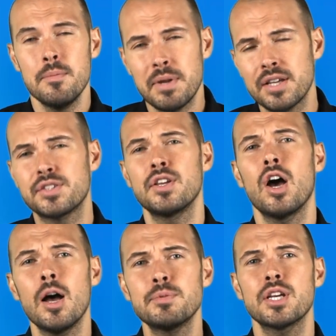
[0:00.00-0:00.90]
because the
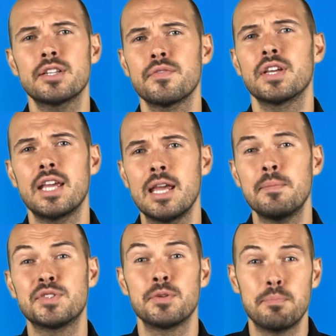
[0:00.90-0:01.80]
object of the
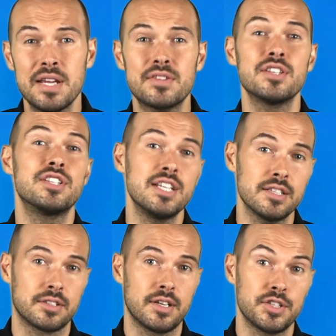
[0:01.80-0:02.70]
game is to beat the dealer